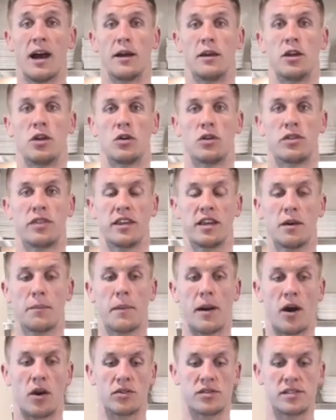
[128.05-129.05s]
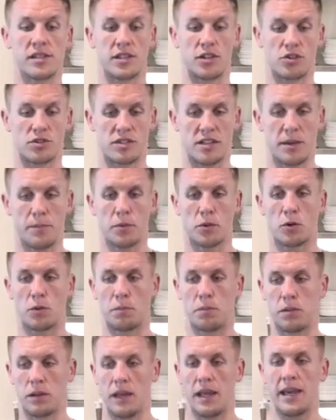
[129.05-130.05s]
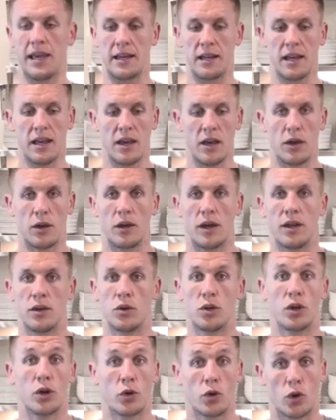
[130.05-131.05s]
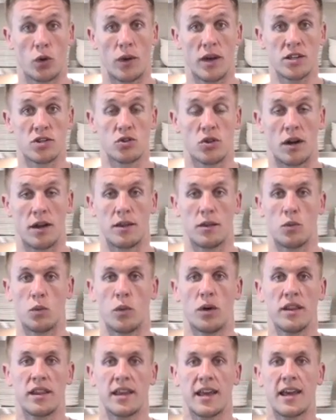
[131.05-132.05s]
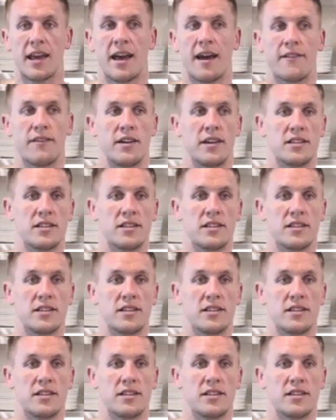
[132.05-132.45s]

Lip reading: Think about your typical plate, and you go to a restaurant, what do they have?